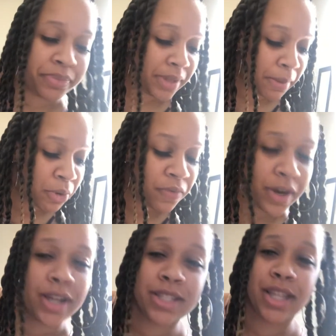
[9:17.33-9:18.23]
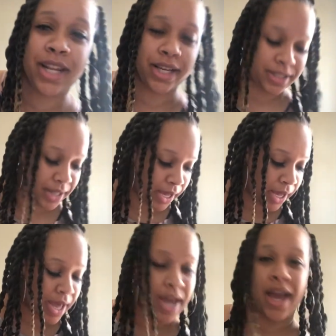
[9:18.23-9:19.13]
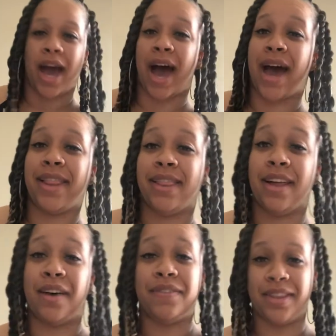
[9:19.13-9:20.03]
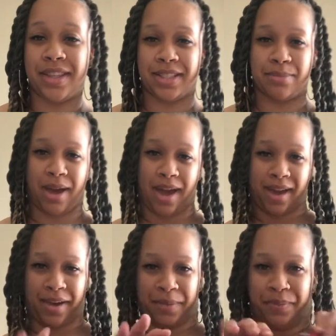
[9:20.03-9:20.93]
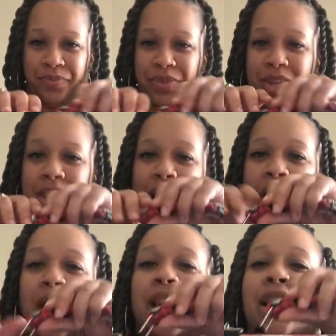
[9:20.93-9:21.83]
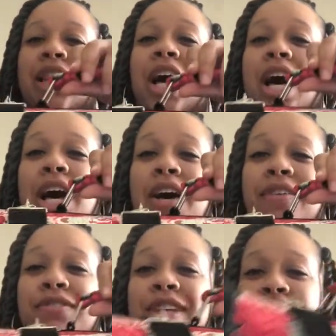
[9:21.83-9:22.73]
Moving on to the next thing. I loved this bag. Loved